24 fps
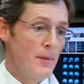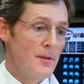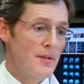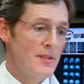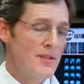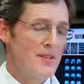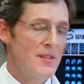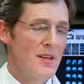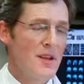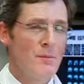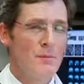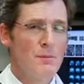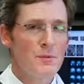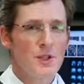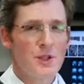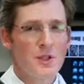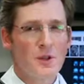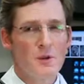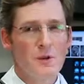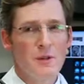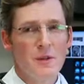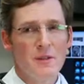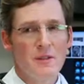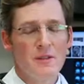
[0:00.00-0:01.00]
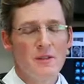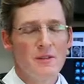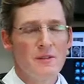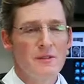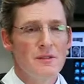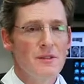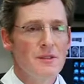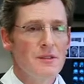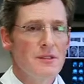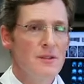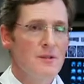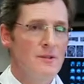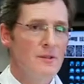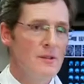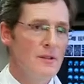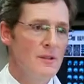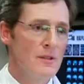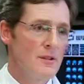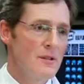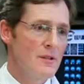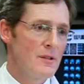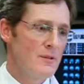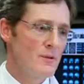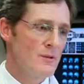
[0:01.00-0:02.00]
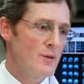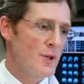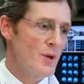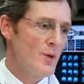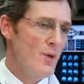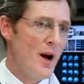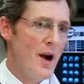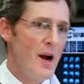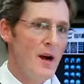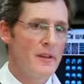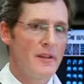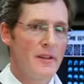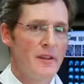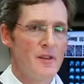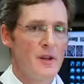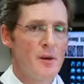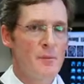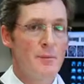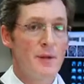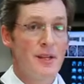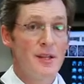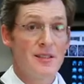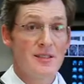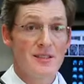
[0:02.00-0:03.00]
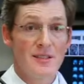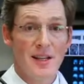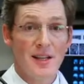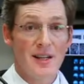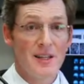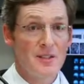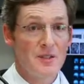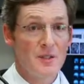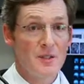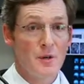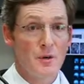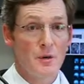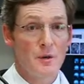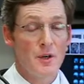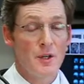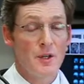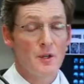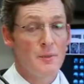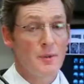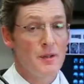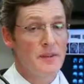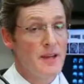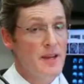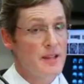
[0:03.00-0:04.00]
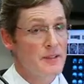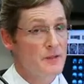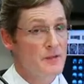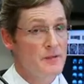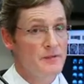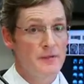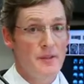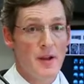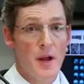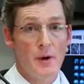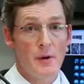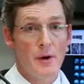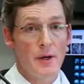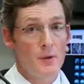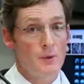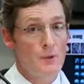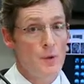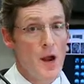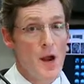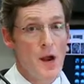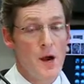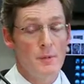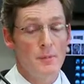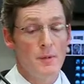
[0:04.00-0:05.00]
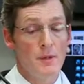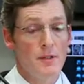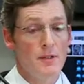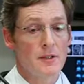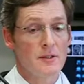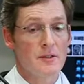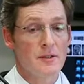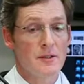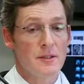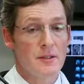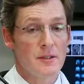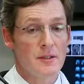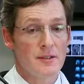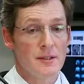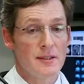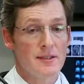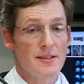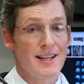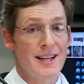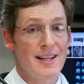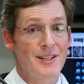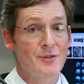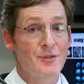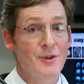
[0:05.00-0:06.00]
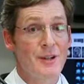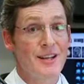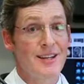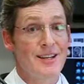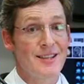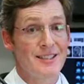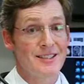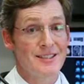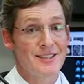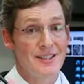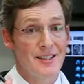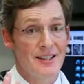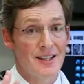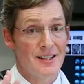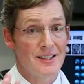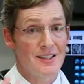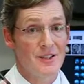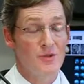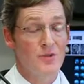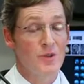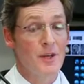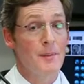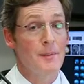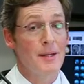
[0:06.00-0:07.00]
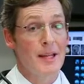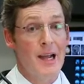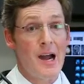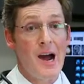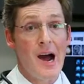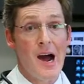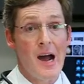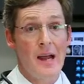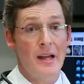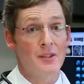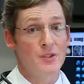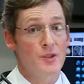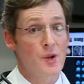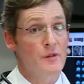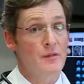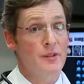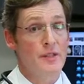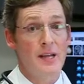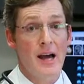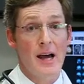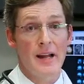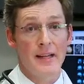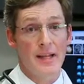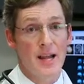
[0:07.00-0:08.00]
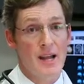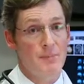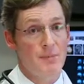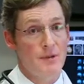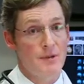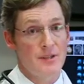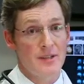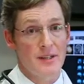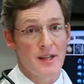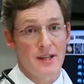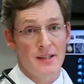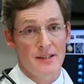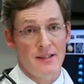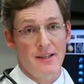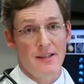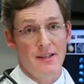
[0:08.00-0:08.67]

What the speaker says: Some children require that there be a second surgery, but that's very rare because the success rate is extremely high. It's over 98%.